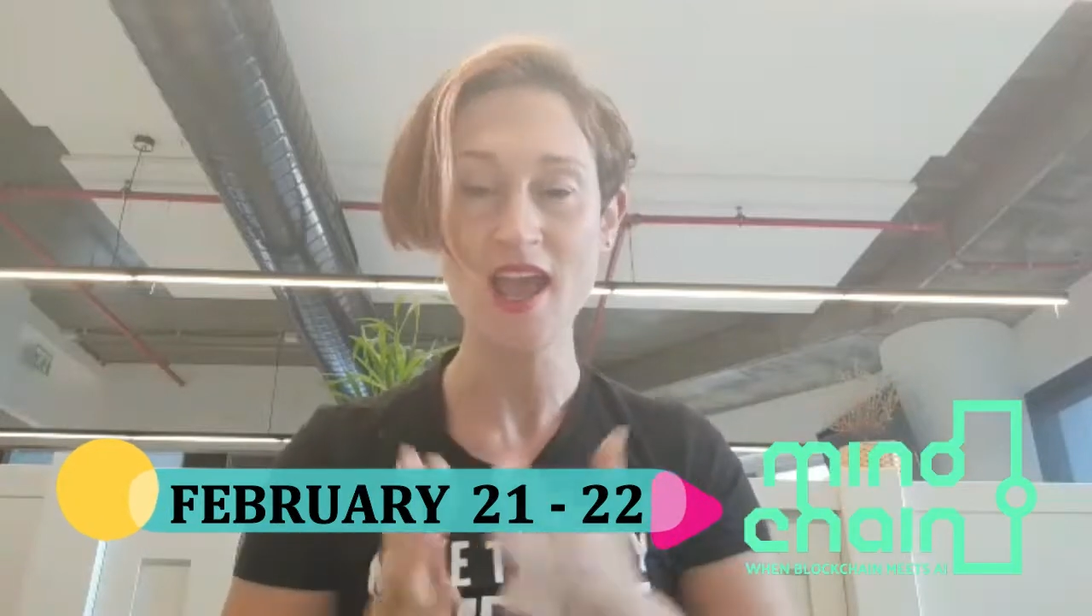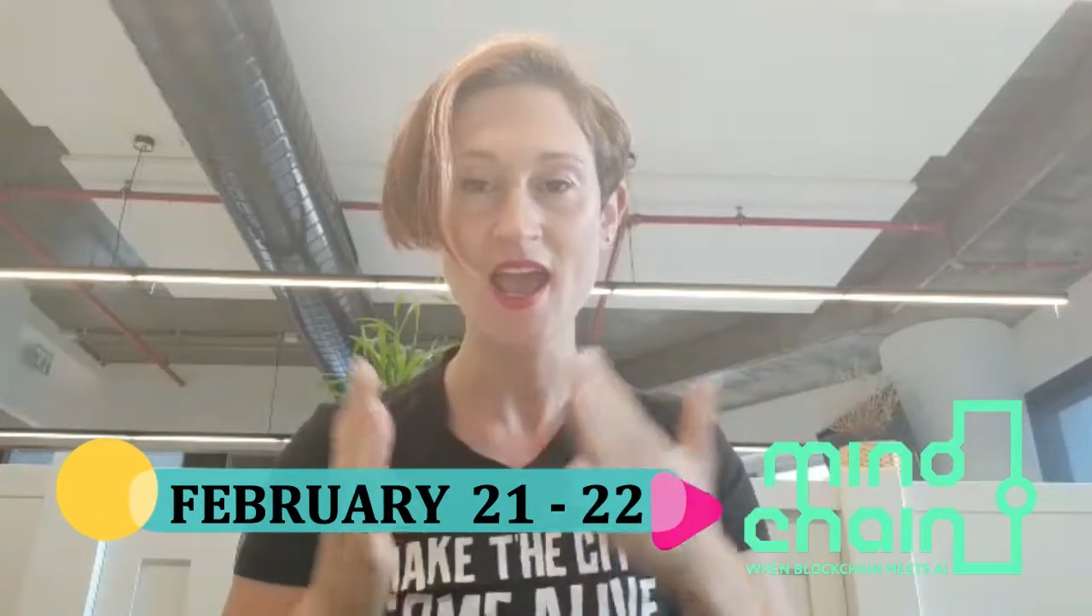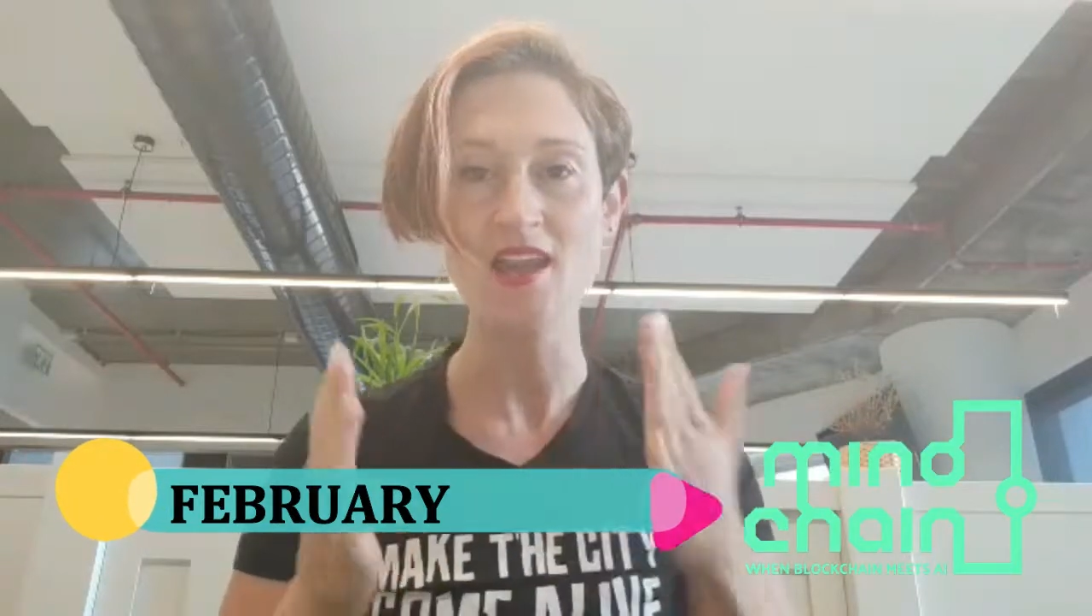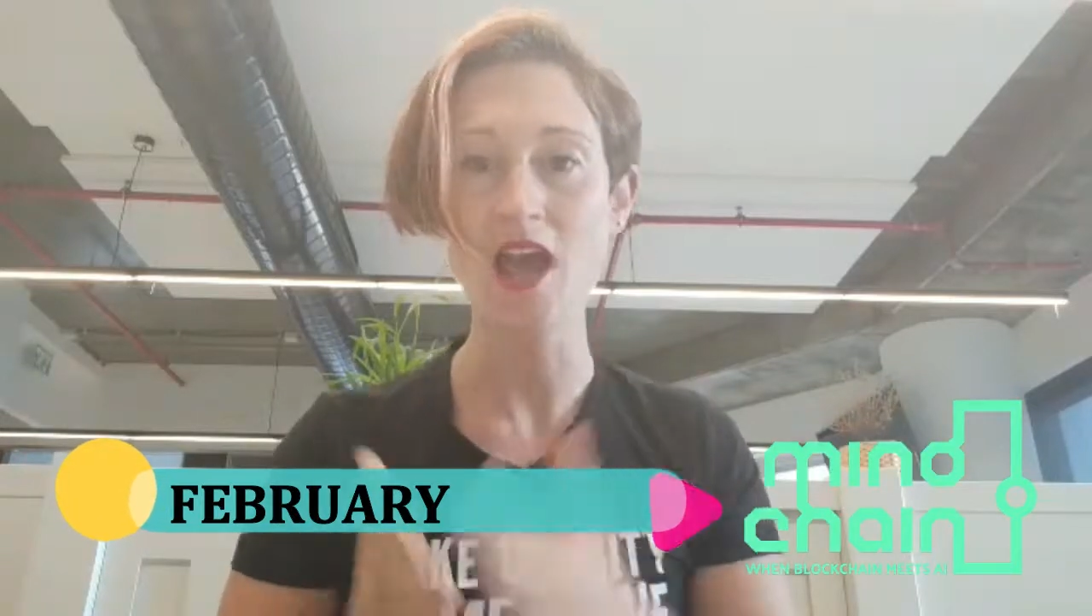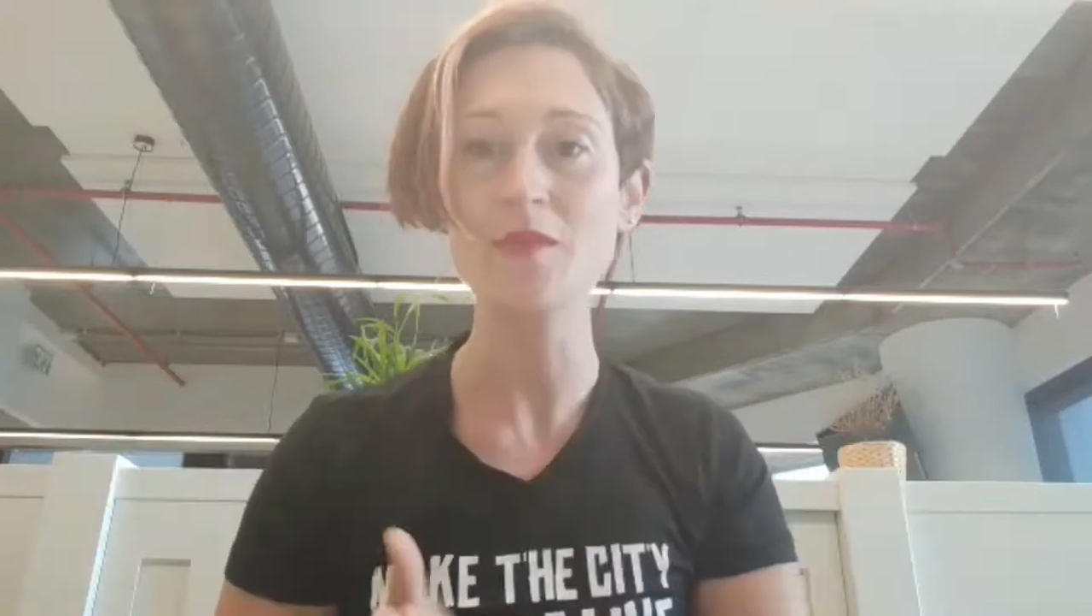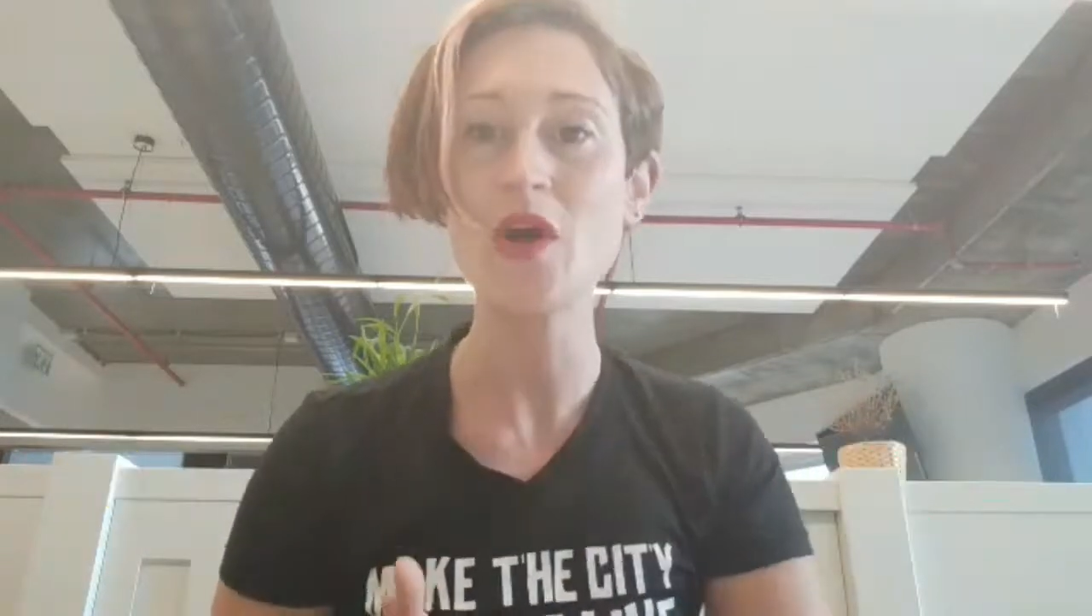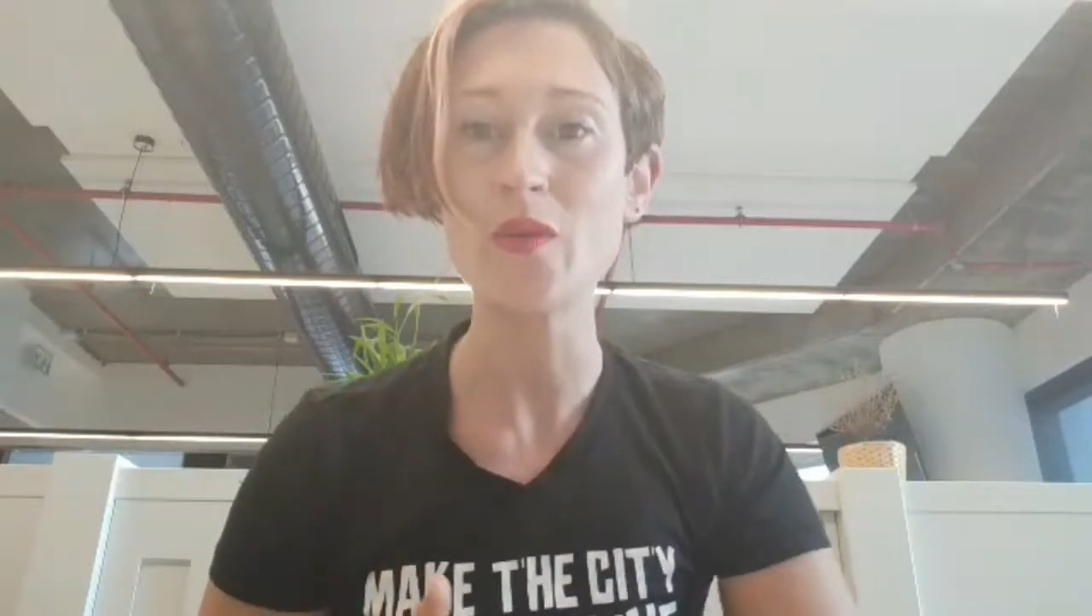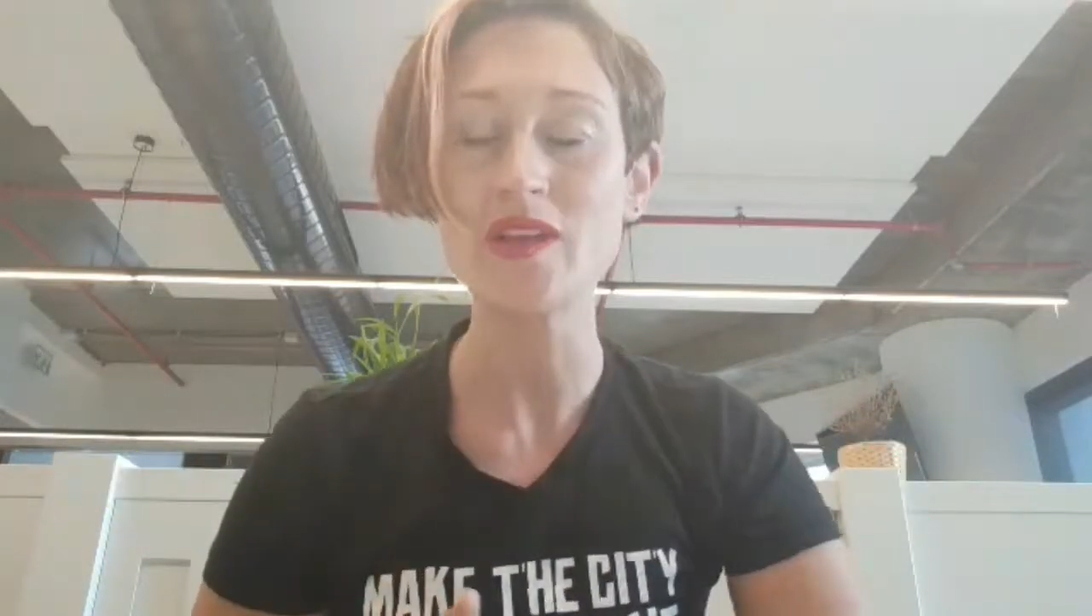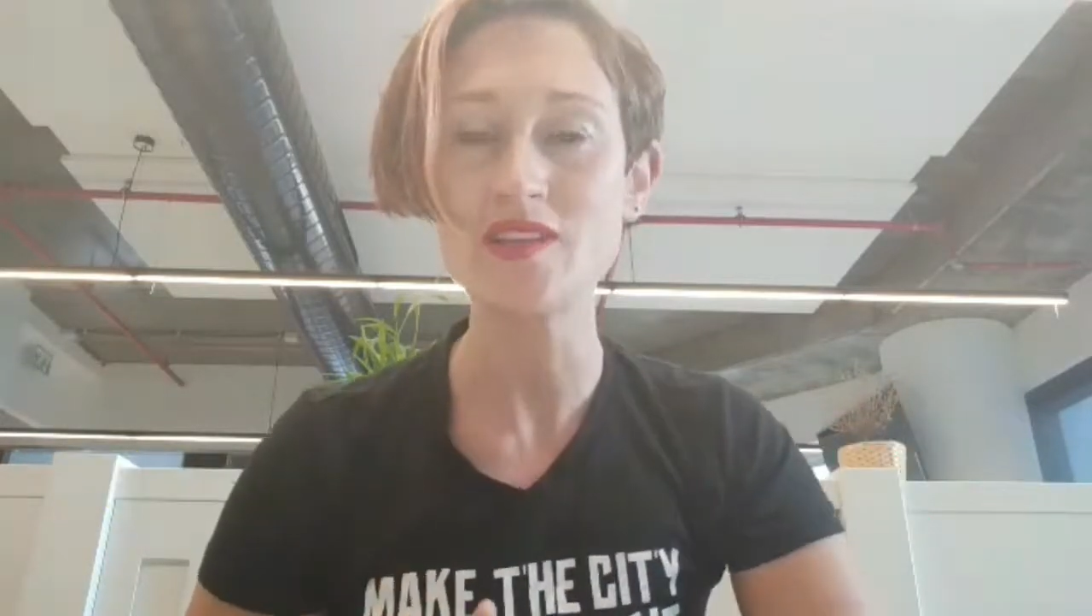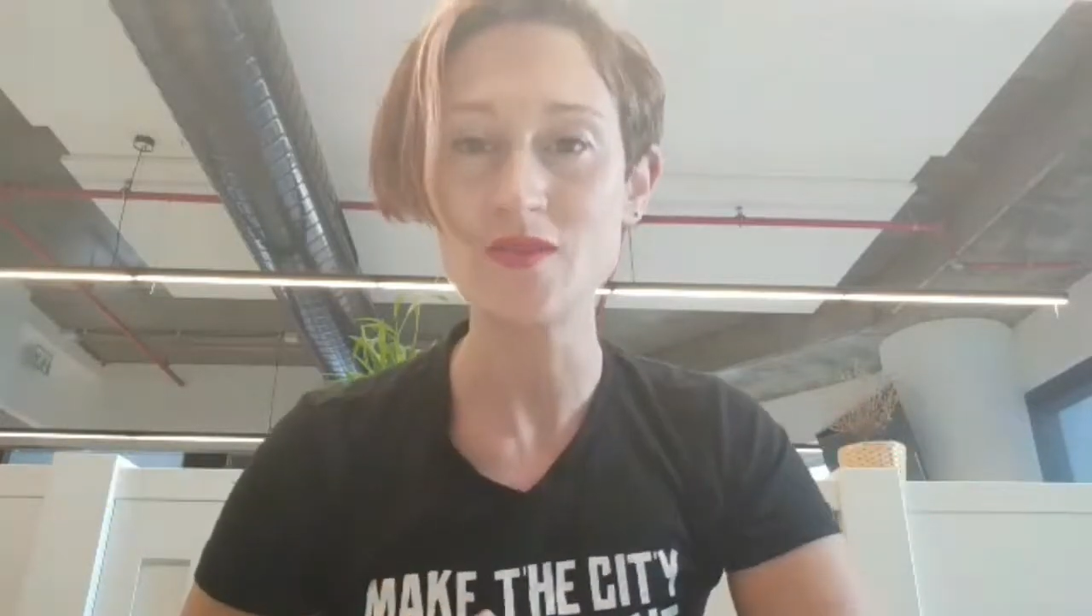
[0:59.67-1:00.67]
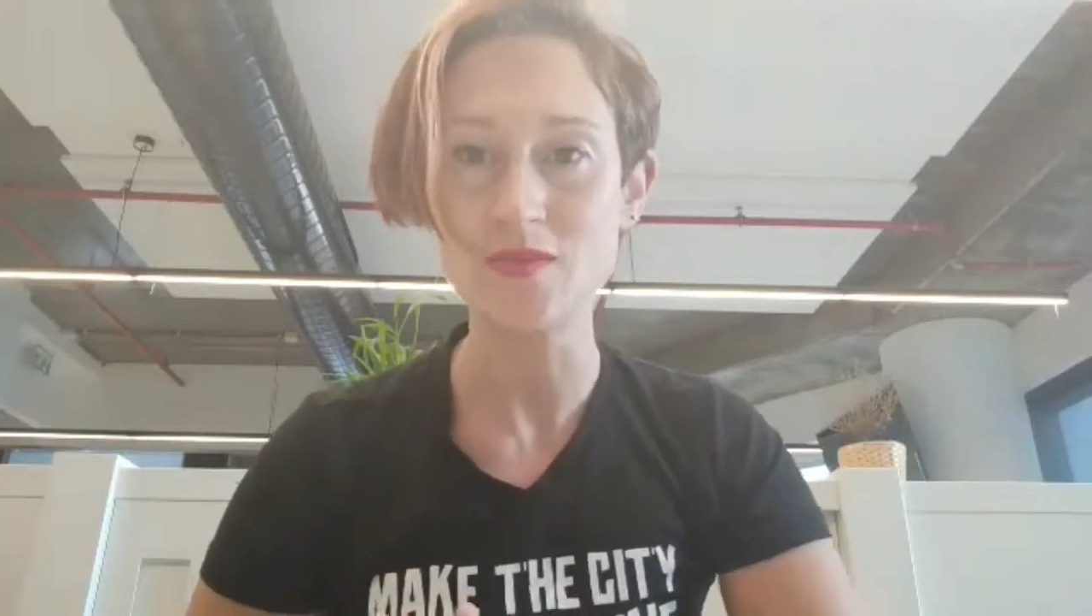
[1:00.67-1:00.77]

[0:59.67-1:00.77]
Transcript: and I'm going to